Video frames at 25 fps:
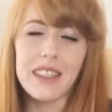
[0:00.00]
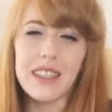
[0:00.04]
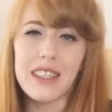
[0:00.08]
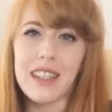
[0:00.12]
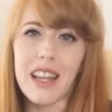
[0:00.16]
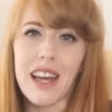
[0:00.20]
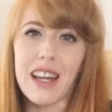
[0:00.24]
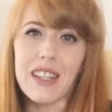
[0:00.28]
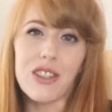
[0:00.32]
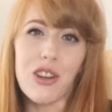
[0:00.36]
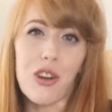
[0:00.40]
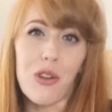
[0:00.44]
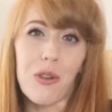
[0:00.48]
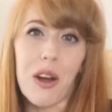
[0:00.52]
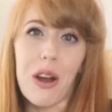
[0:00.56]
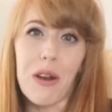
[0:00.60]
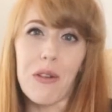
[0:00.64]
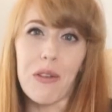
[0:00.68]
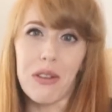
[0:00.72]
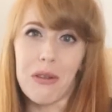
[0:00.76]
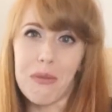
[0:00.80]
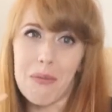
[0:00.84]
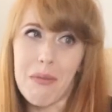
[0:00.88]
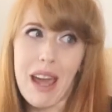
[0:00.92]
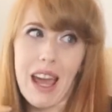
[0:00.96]
That's all right
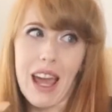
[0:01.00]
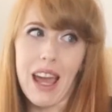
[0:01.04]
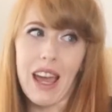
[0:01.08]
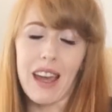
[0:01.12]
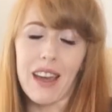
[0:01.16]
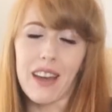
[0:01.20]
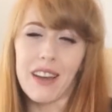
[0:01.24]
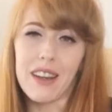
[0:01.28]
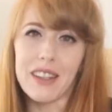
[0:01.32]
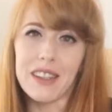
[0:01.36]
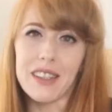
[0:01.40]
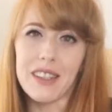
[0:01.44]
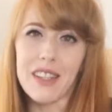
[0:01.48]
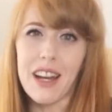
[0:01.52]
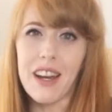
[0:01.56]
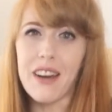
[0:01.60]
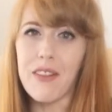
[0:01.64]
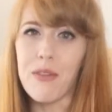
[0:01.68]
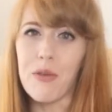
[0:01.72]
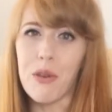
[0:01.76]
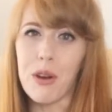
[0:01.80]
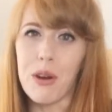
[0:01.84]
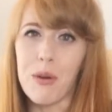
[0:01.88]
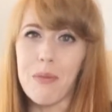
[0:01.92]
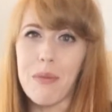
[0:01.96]
with me because I didn't want